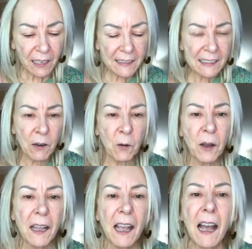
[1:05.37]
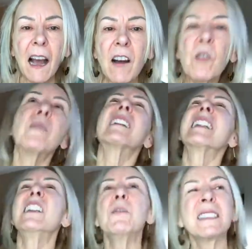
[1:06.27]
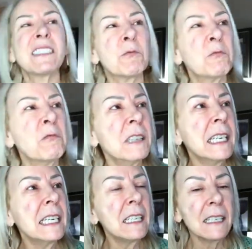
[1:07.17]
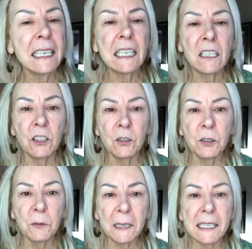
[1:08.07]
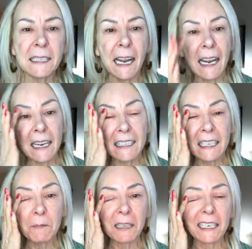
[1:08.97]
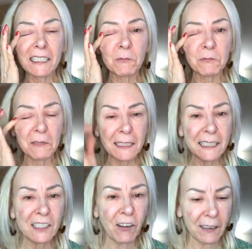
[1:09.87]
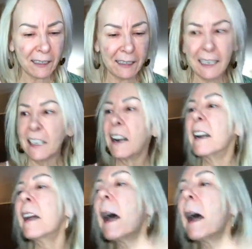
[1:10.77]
So, oh, you know, it's a really gloomy day. It seems like it's really dark in here.